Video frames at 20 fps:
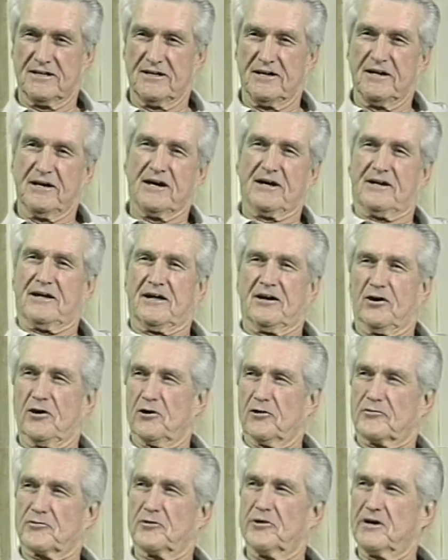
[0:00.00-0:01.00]
and then
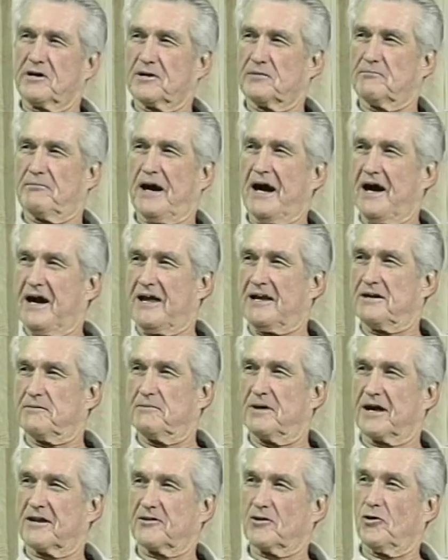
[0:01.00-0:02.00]
all 3 combined to
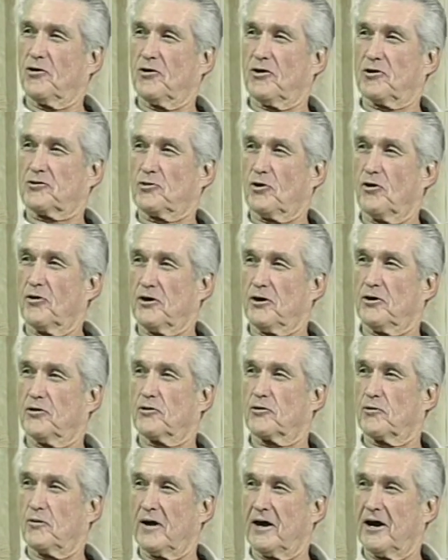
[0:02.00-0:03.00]
make the oratorio
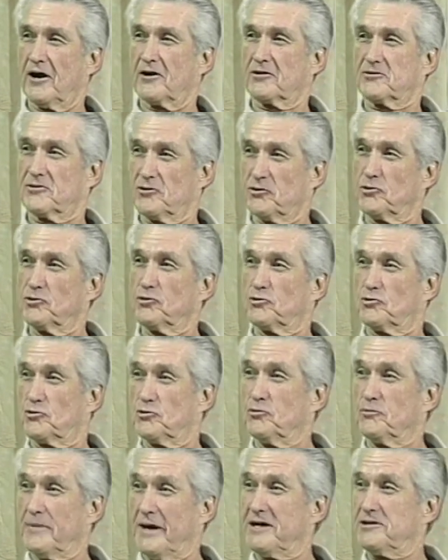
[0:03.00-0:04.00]
choir to do
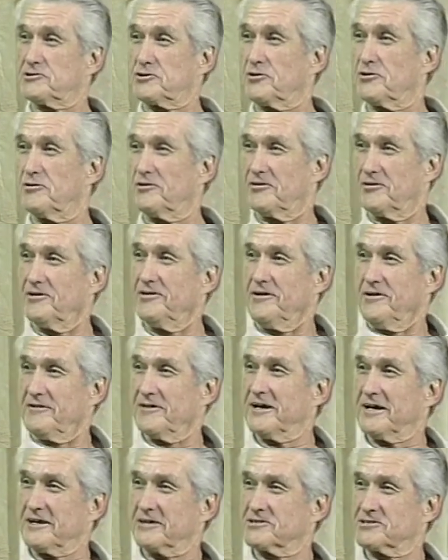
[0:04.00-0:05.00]
2 major
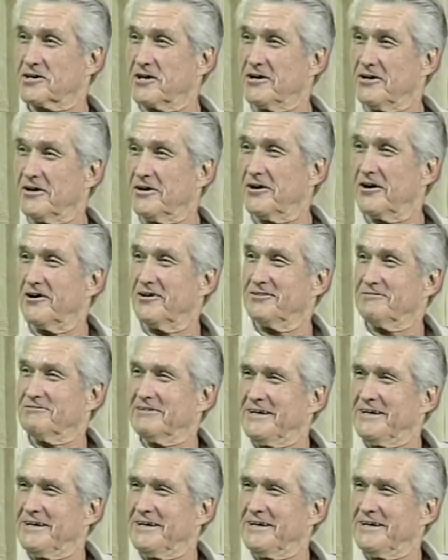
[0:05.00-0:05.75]
things a year.